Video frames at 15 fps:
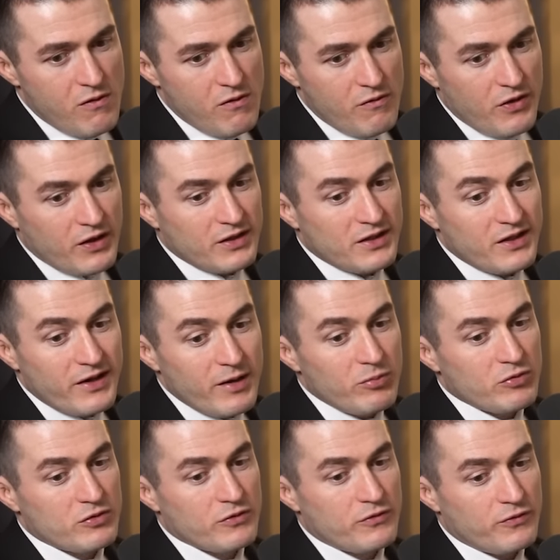that they're
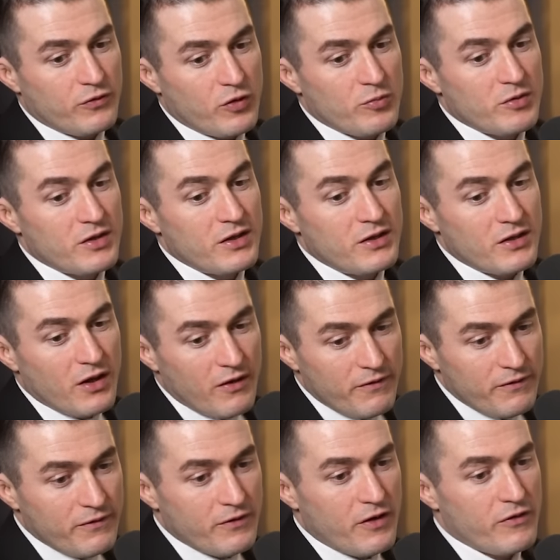able to form
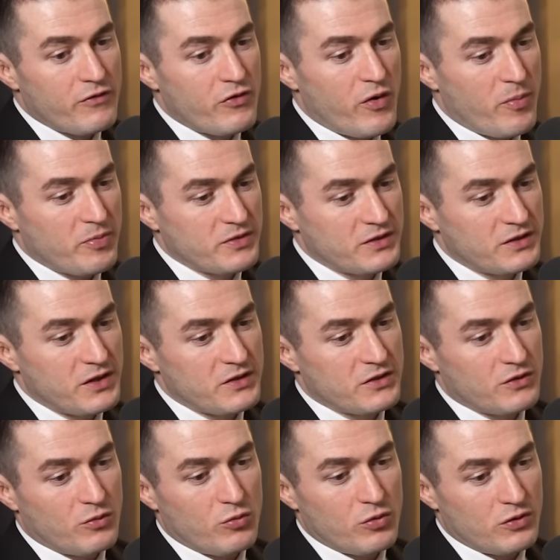enough of a
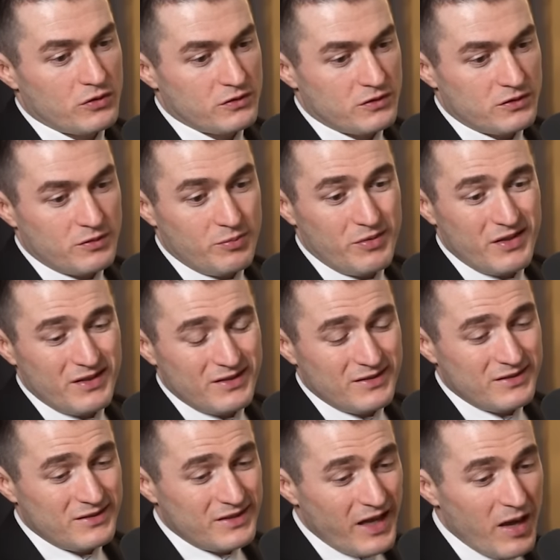representation of the world to be
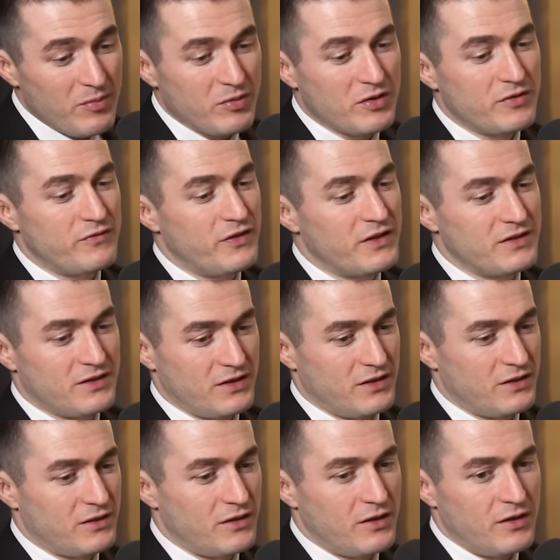damn
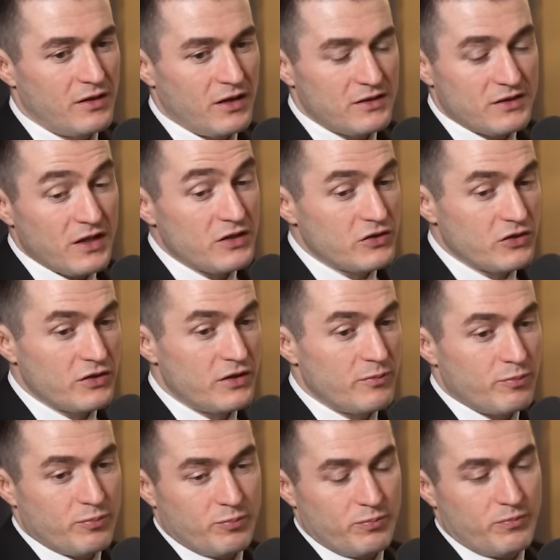convincing,
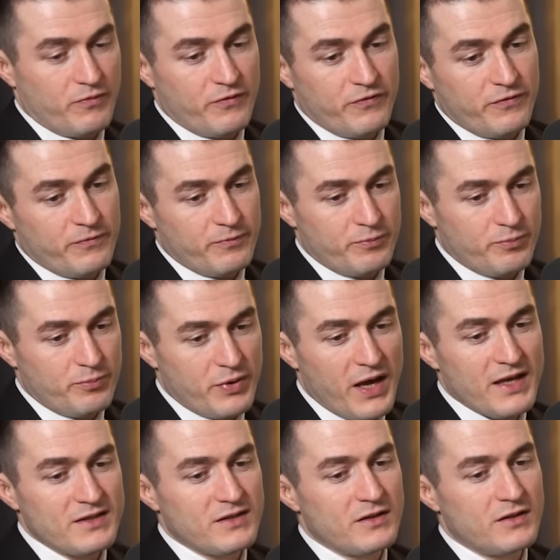essentially
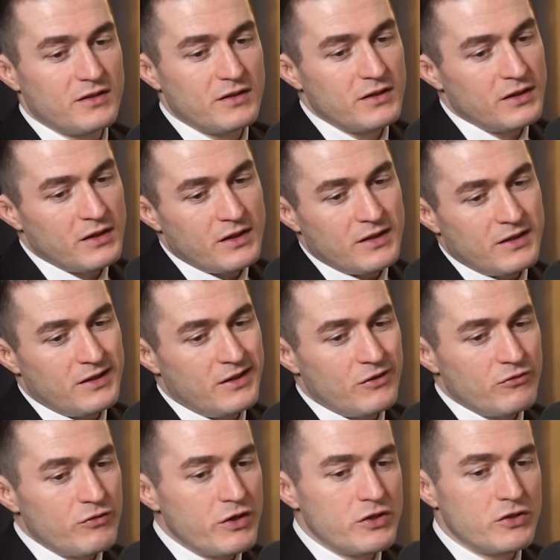passing the
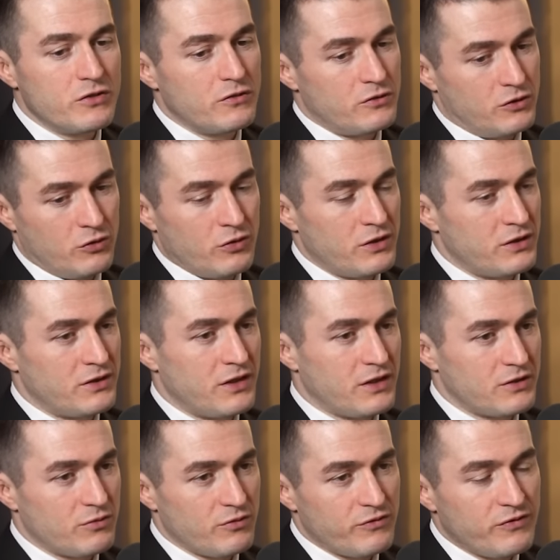original Turing
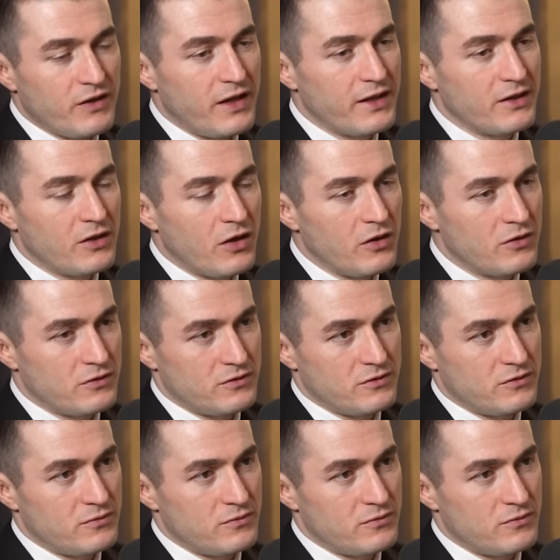test with flying colors.